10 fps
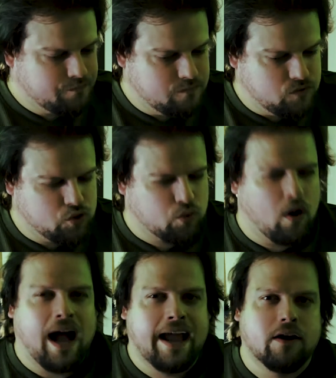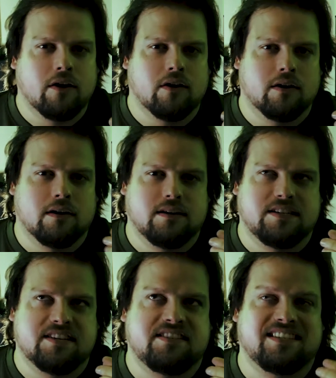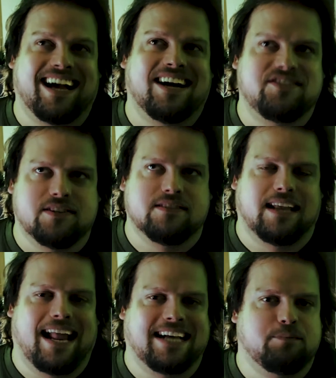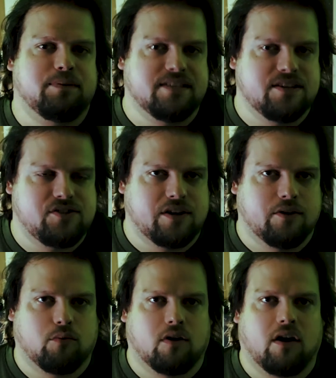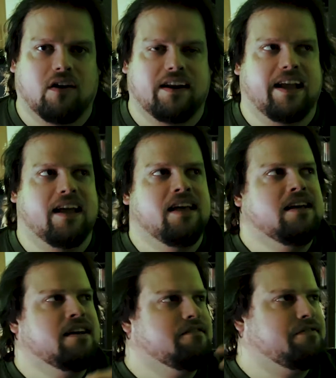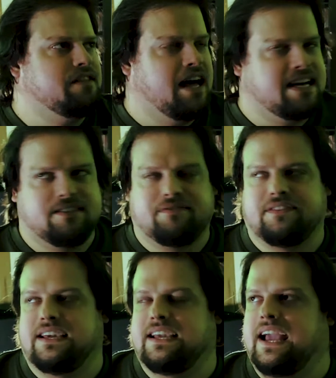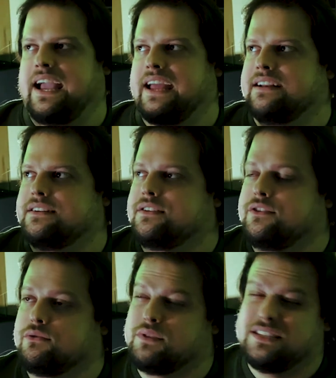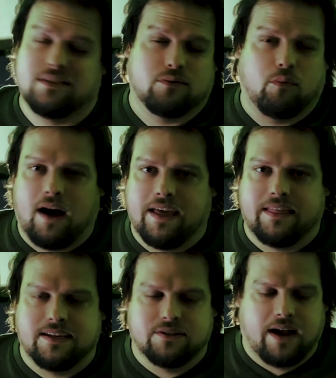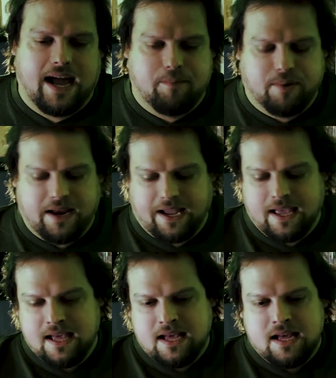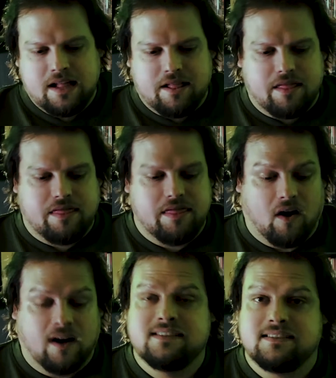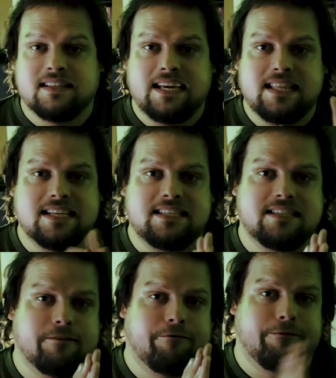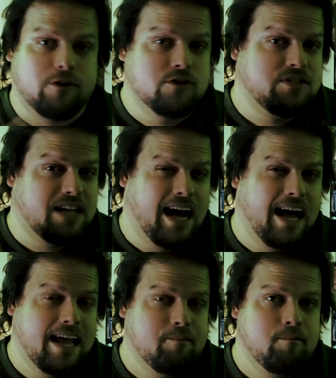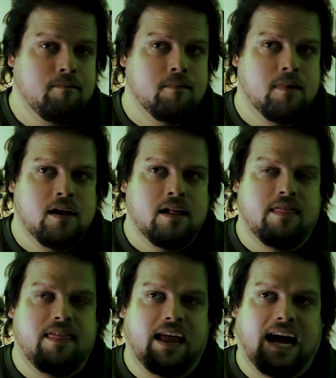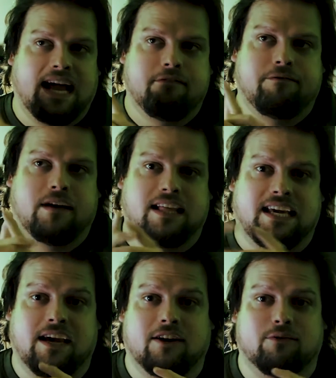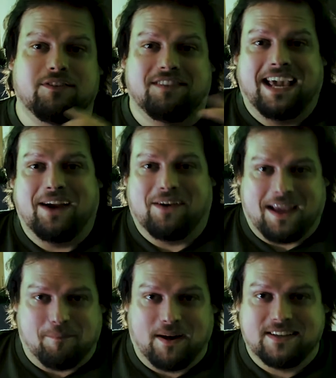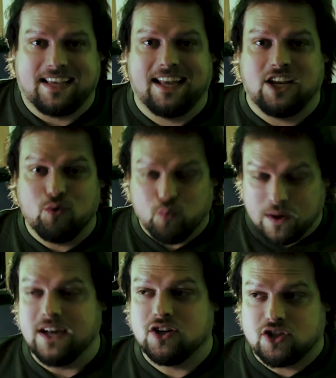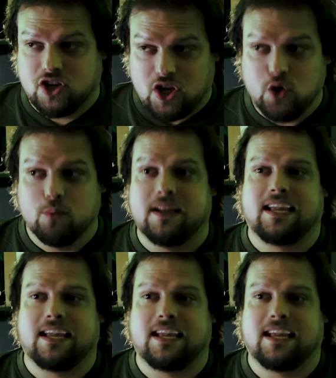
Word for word: drier discussions and exposition regarding philosophy and the reasons why things are happening. Honestly, this is the first time that I felt like Keanu Reeves and Carrie Anne Moss had real human